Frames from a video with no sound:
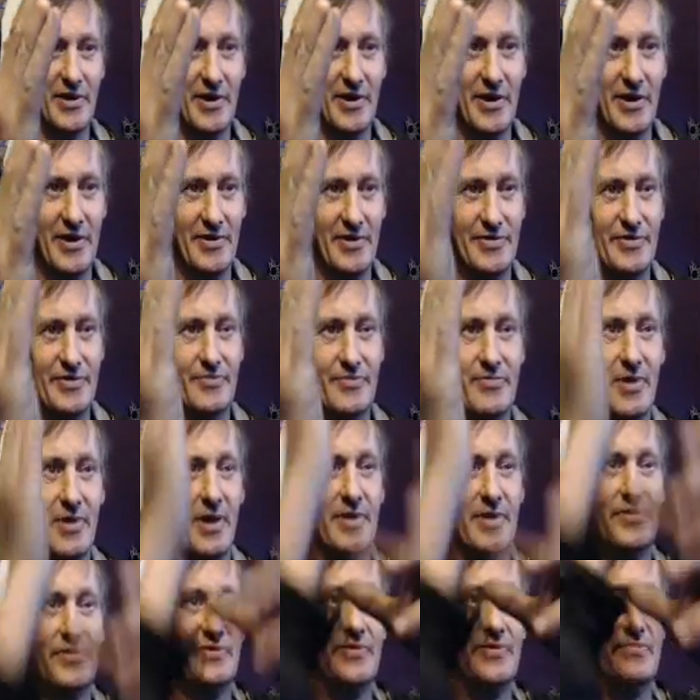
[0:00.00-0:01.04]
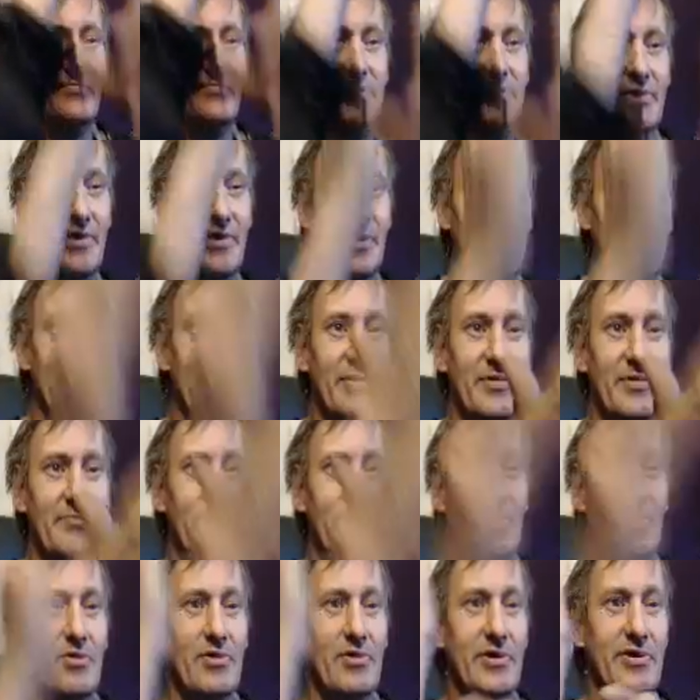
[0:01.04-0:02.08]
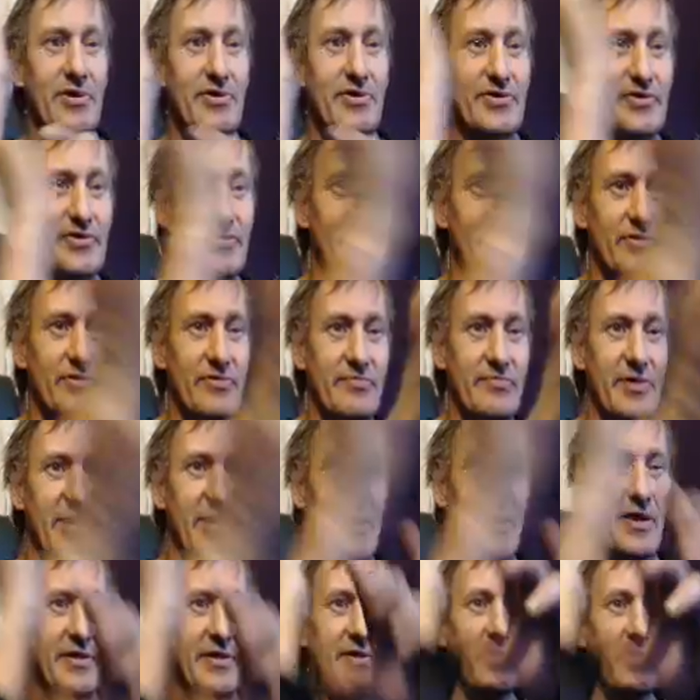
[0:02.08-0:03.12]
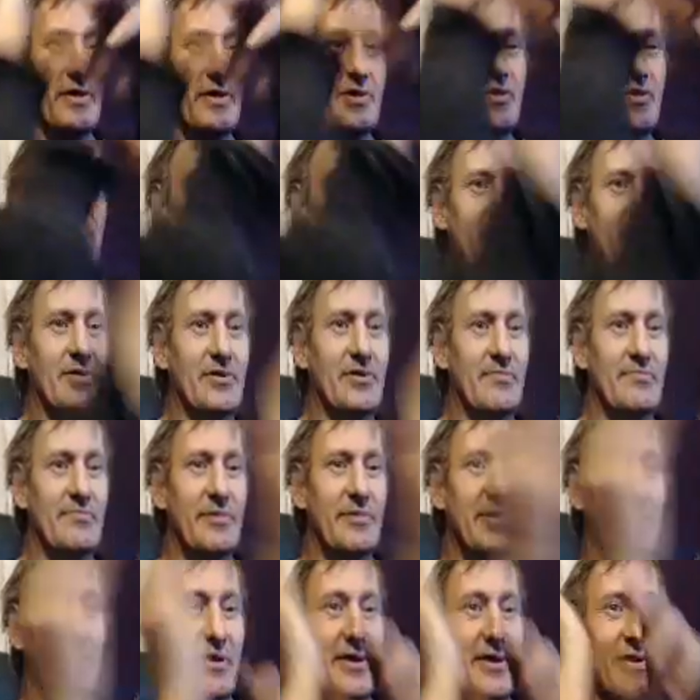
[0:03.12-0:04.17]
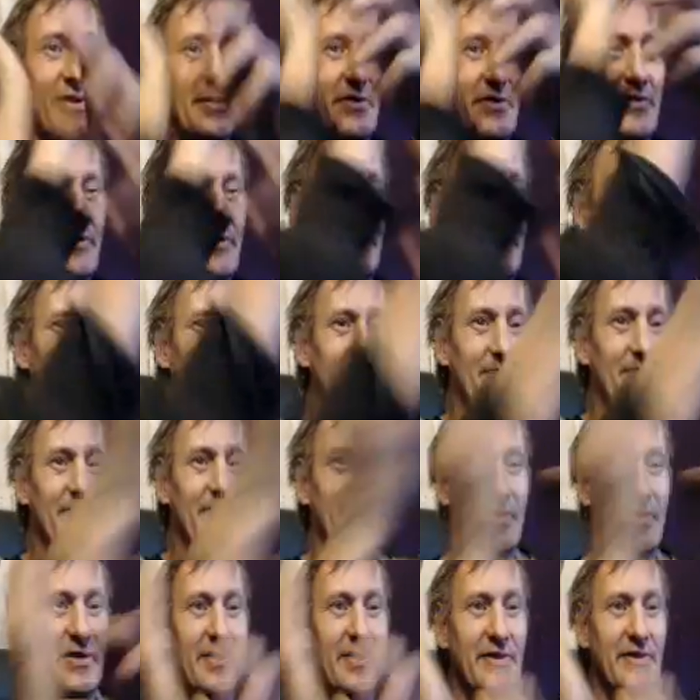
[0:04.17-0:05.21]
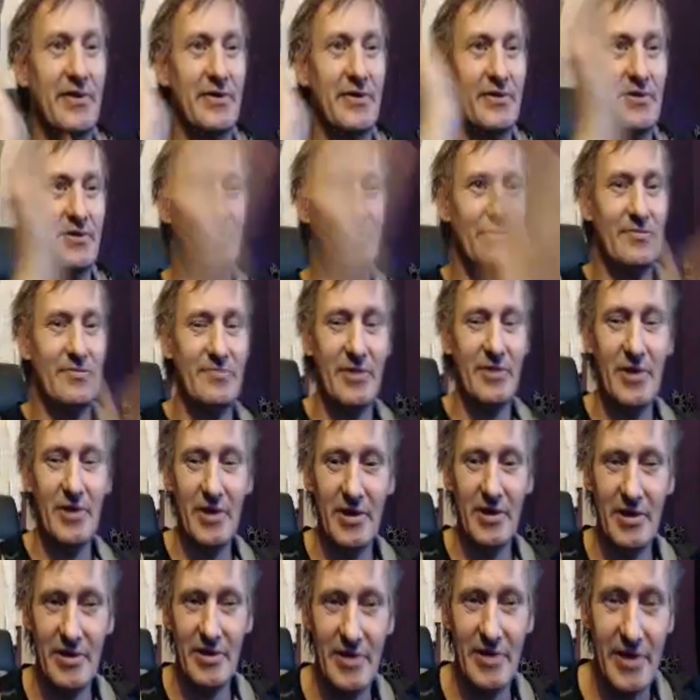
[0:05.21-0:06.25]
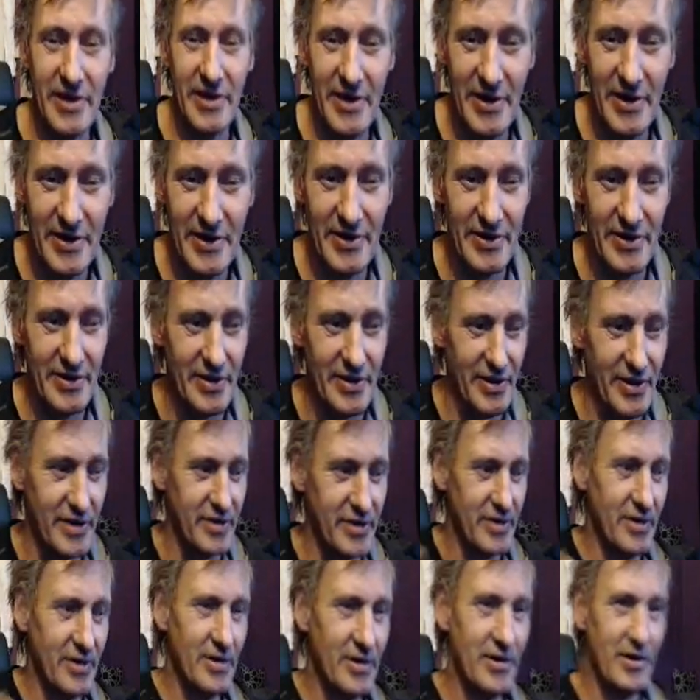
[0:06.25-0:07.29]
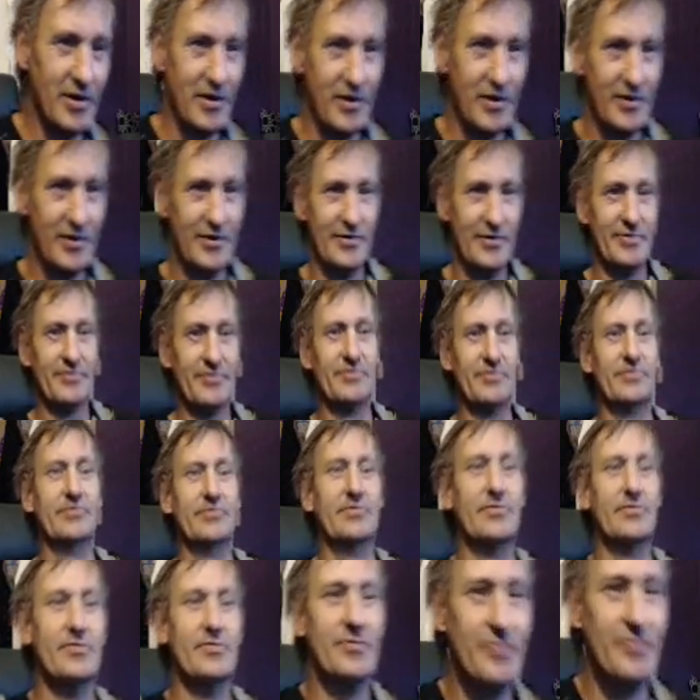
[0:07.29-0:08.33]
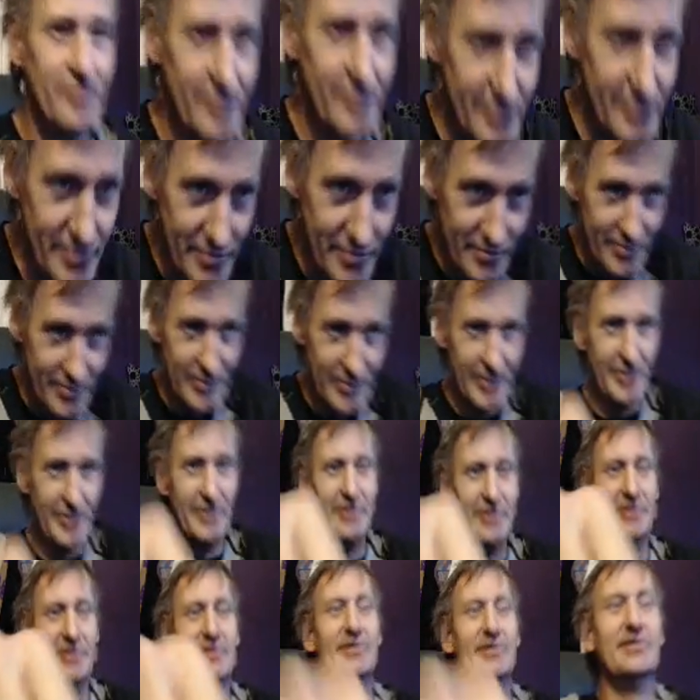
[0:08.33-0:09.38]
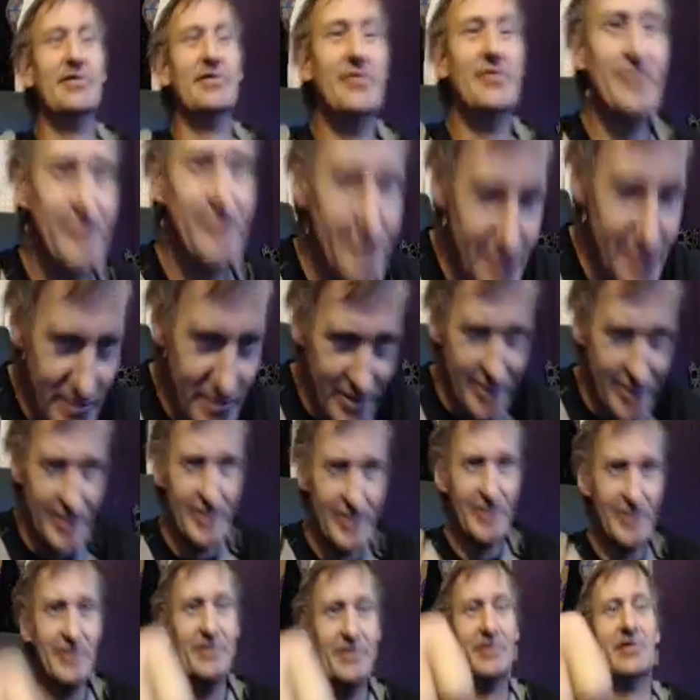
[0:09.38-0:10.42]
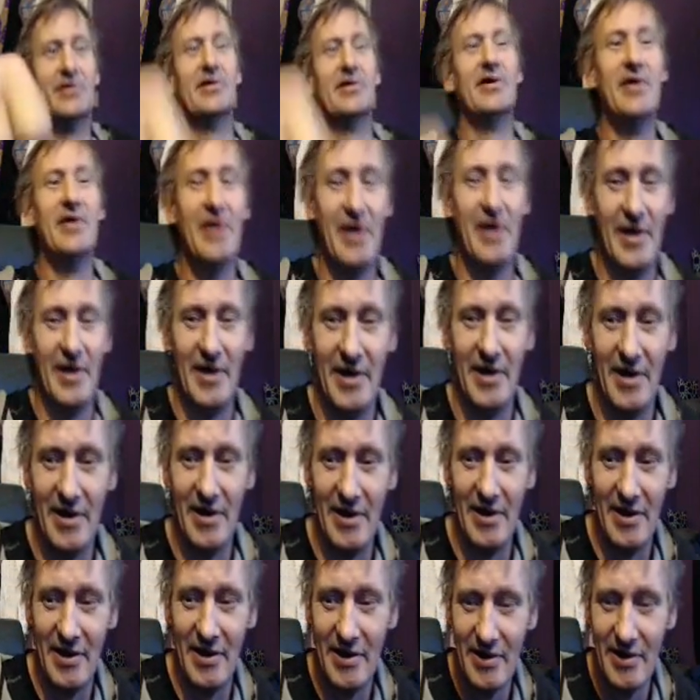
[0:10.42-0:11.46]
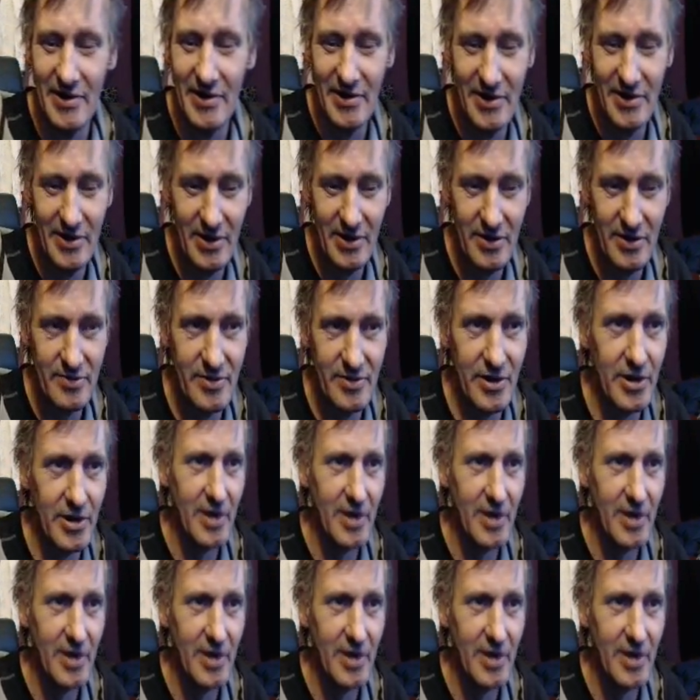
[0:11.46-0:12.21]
as it rides up and down the bogey, so you'd be like, up, down, up, down, up. I kind of like, you know, we wee. But